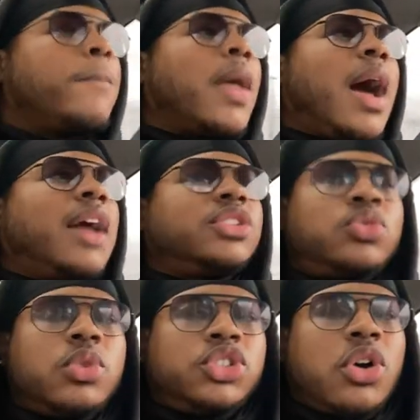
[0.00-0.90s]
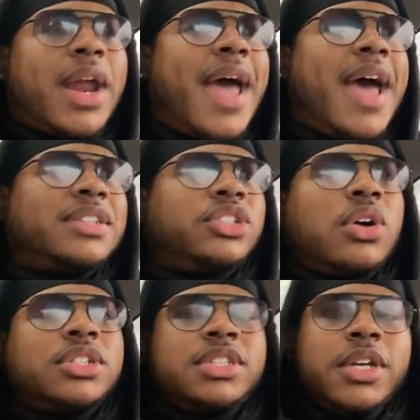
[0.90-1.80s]
I just want y'all to ask
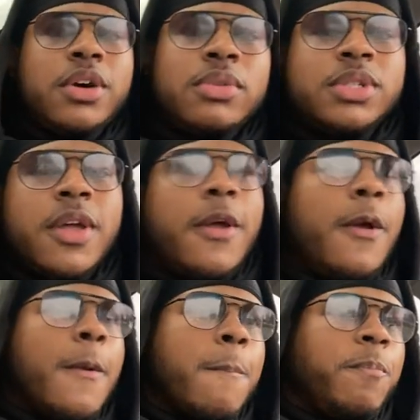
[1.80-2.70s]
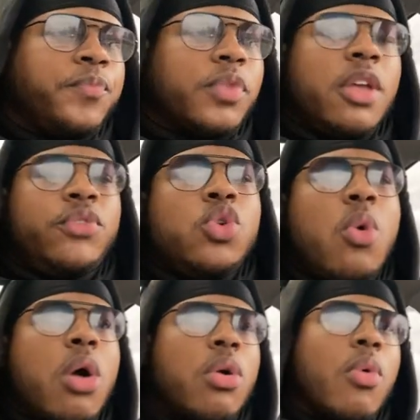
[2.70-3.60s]
yourselves, if you
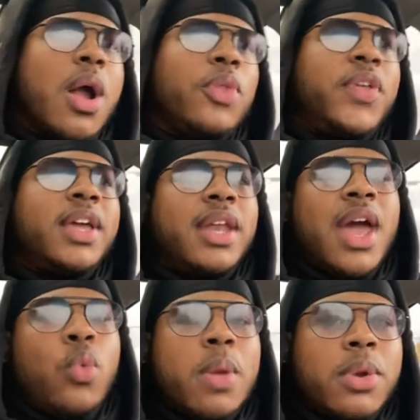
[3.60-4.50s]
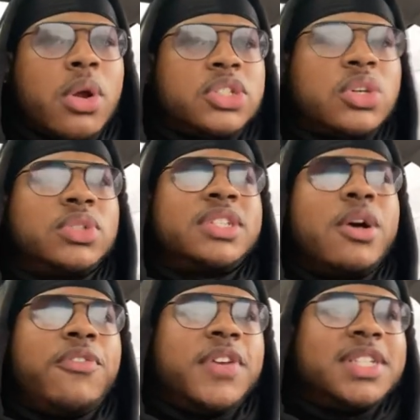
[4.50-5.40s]
walk around thinking that women are so
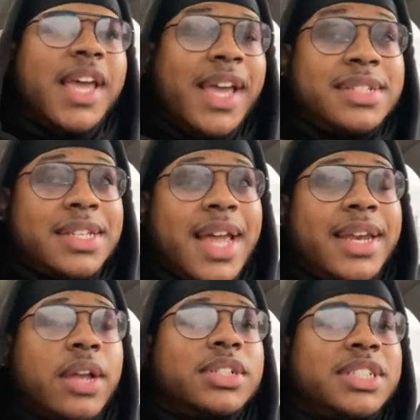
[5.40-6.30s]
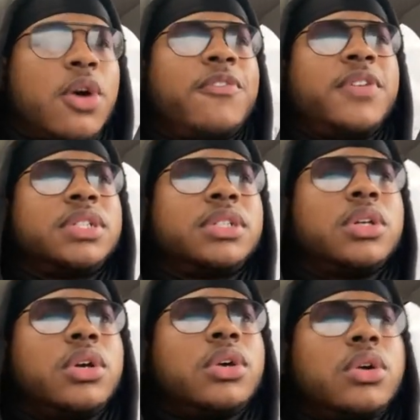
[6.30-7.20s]
selfish, is it that they're selfish
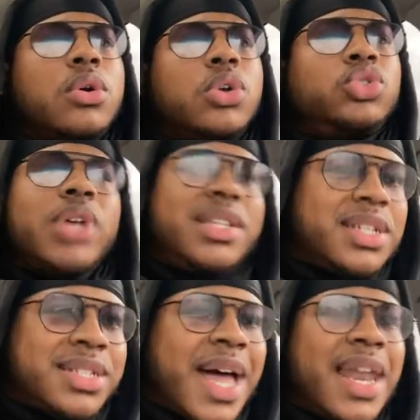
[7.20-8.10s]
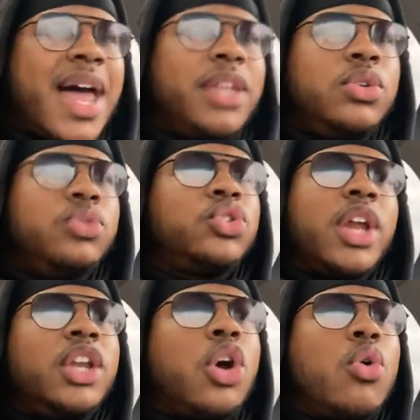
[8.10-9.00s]
or do they just not like you so
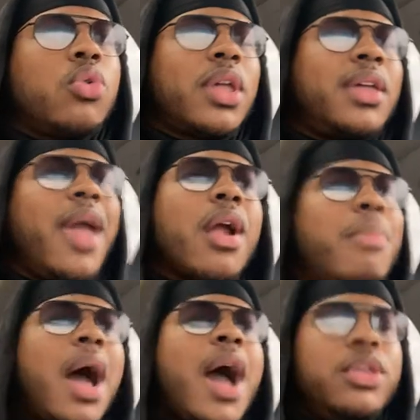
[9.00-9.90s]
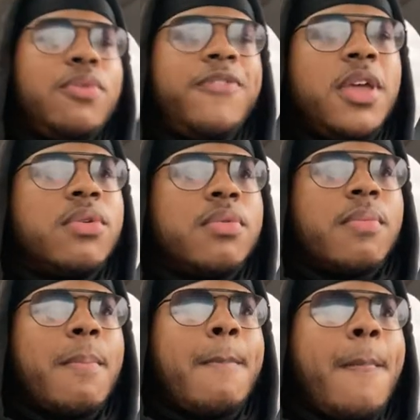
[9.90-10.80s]
they don't care about how you feel?
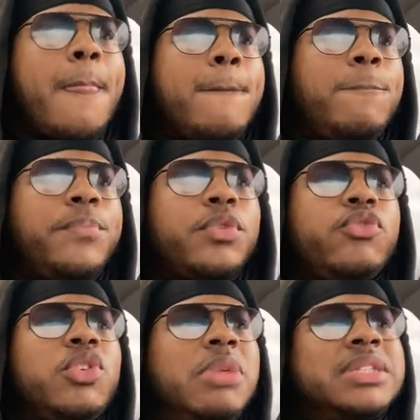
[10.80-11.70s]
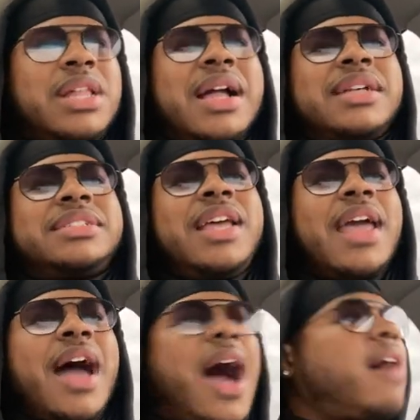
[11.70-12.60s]
You feel me? Because like I
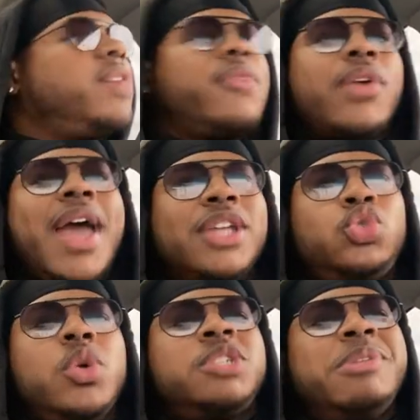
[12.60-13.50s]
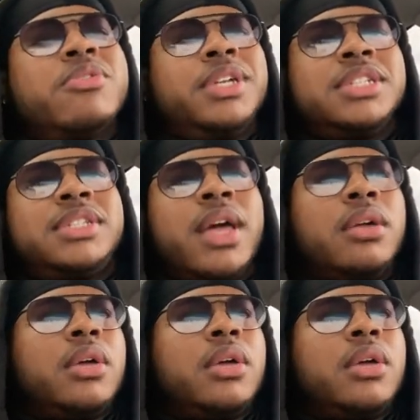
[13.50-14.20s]
said, I've never had to experience that.